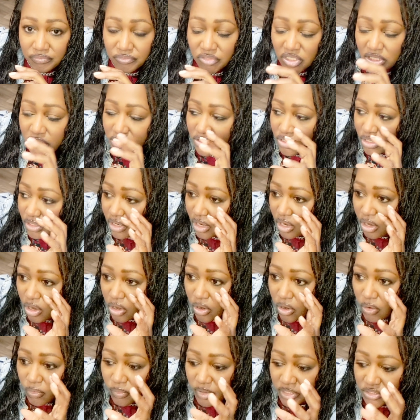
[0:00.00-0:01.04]
Things are
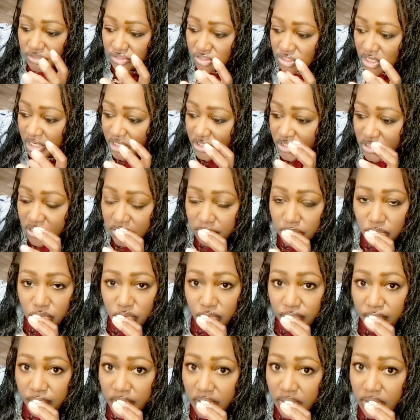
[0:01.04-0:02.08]
always changing and
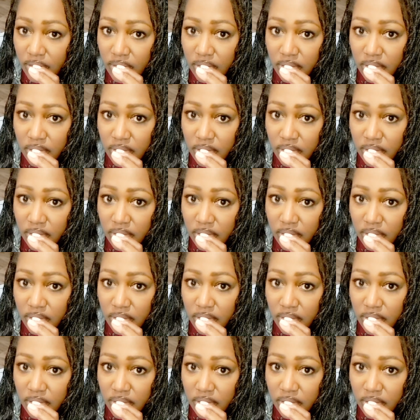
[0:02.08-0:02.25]
moving.